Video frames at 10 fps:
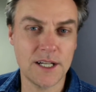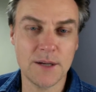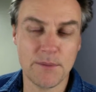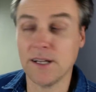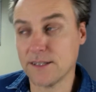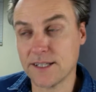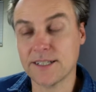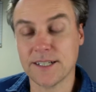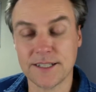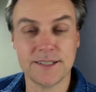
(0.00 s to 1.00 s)
But they're
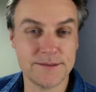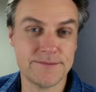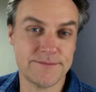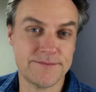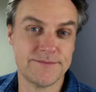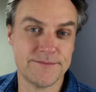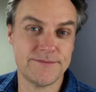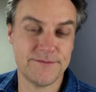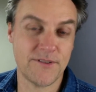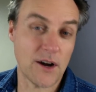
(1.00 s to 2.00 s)
going to
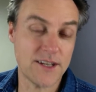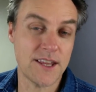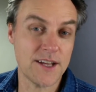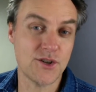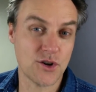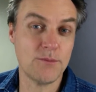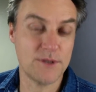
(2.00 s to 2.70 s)
find their job